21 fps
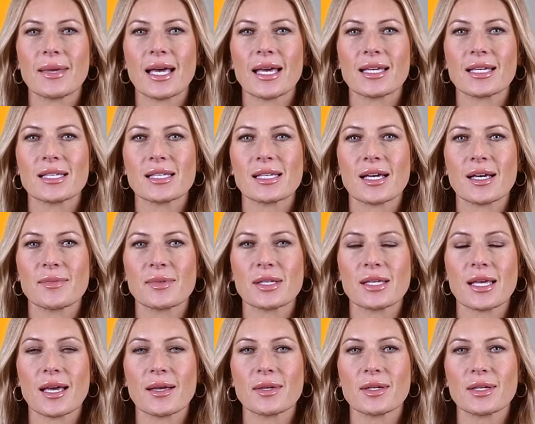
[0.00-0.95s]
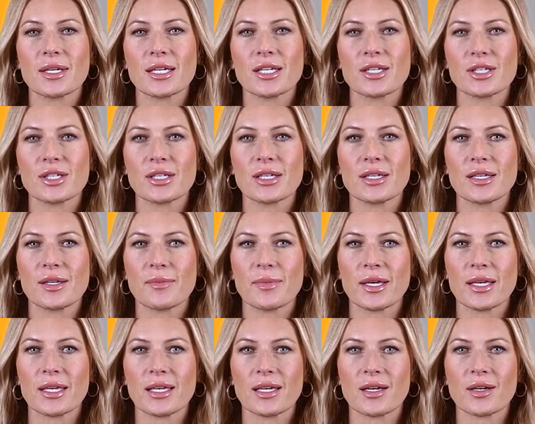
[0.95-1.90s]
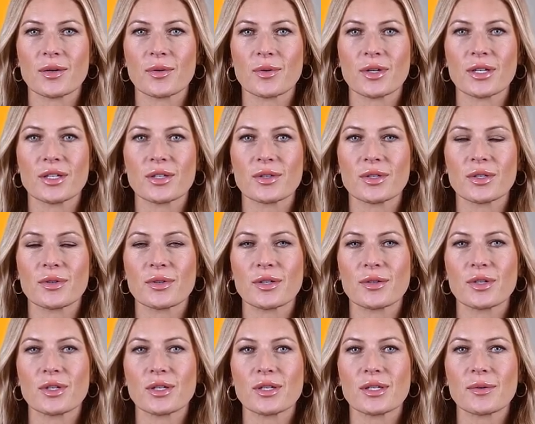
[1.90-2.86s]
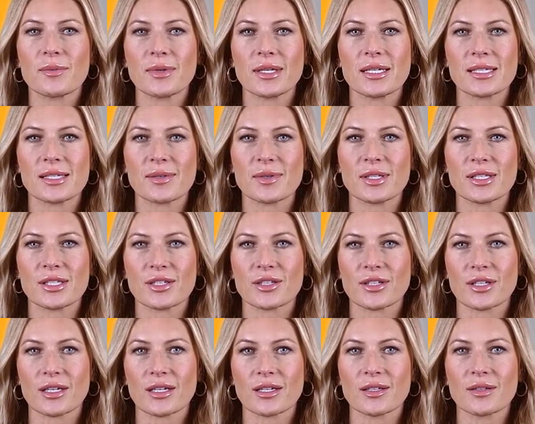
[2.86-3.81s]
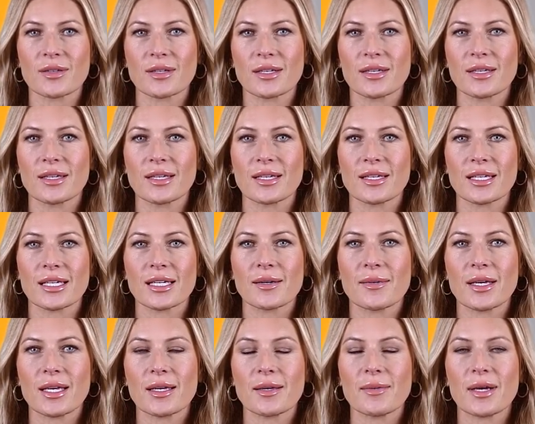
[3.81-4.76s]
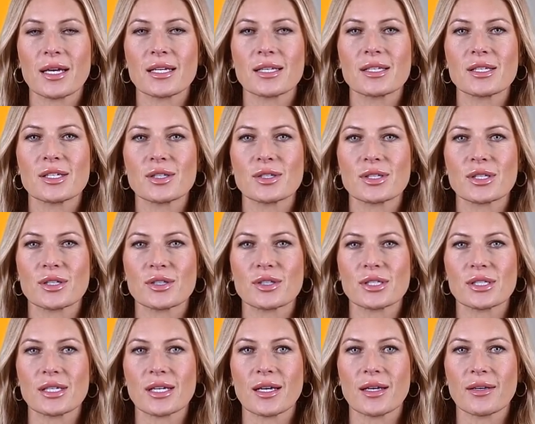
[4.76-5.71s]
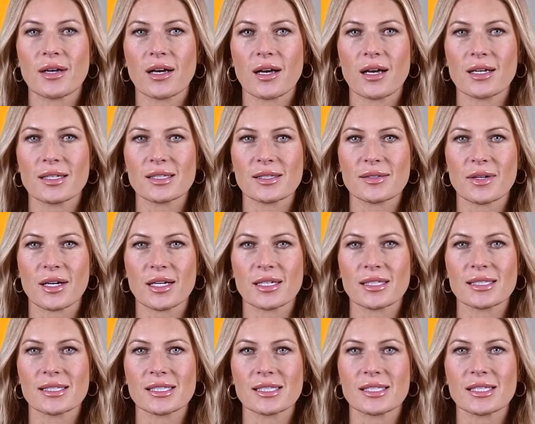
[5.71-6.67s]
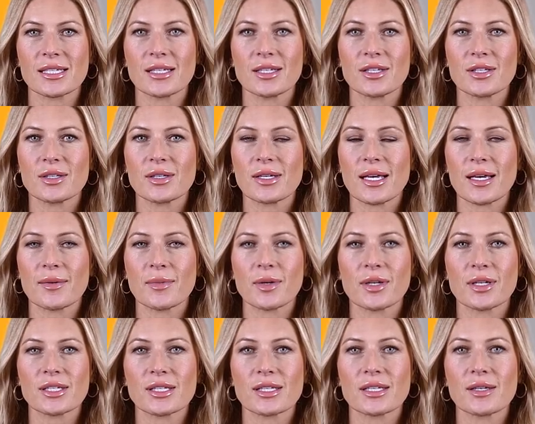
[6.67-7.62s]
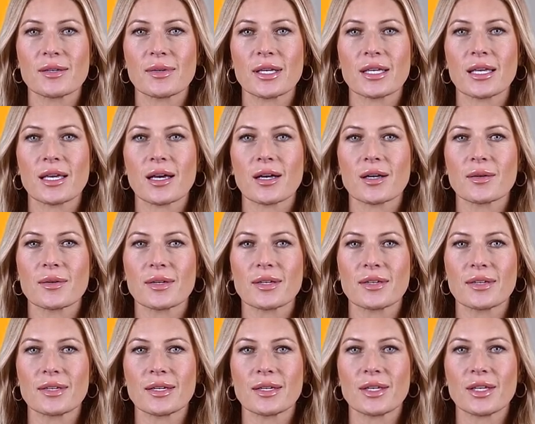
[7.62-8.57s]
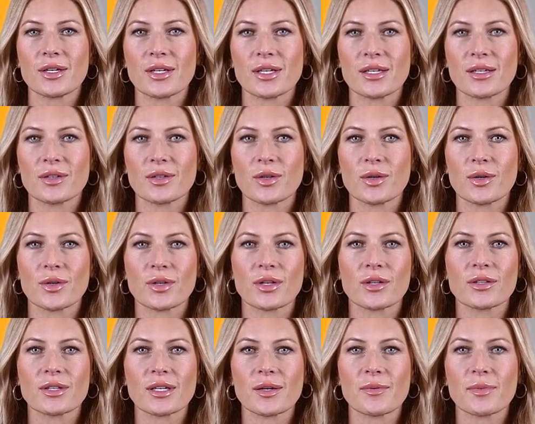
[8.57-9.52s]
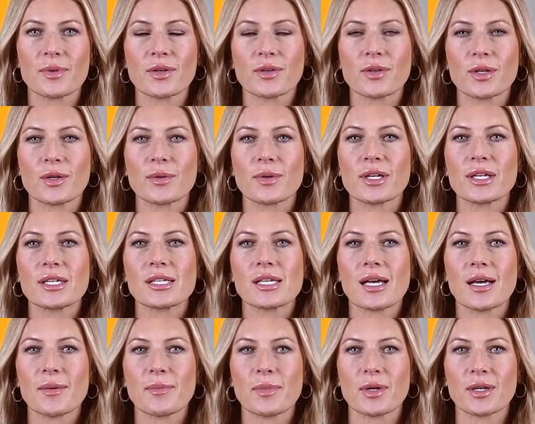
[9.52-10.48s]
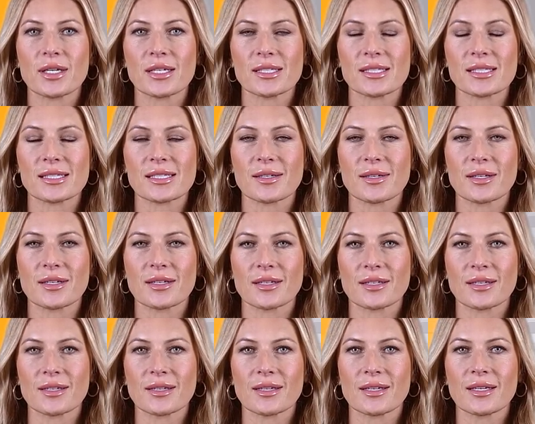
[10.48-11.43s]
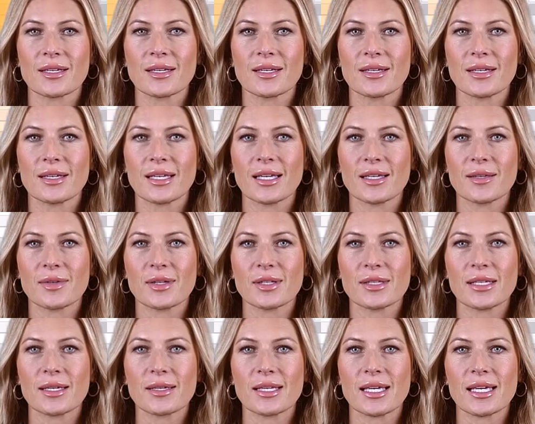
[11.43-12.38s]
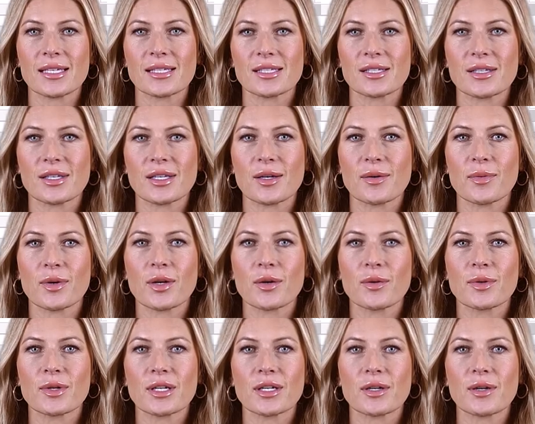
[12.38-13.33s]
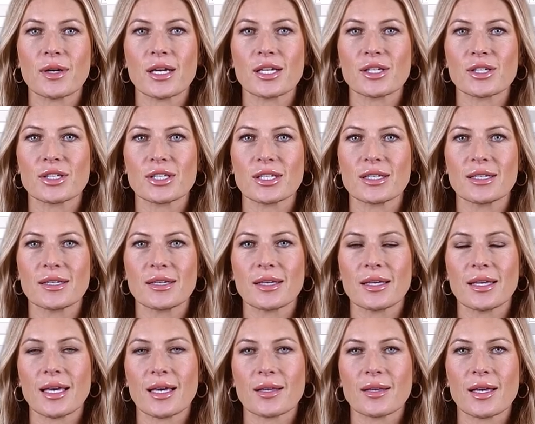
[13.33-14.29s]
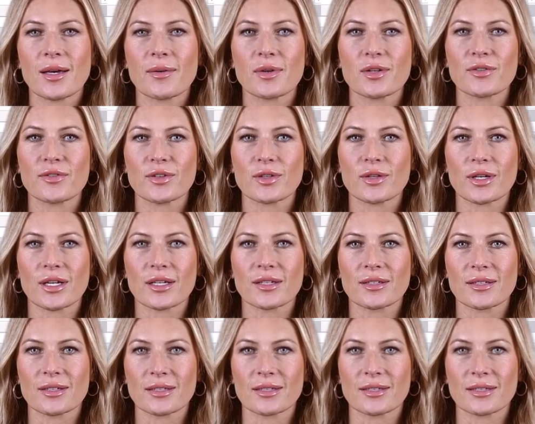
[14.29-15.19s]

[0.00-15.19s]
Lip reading: back in time to that location in the video where you can review the missed material. The command buttons used go to time hotspots to take you that point in the video. You can record all the appropriate time points and put them next to the appropriate question at level 4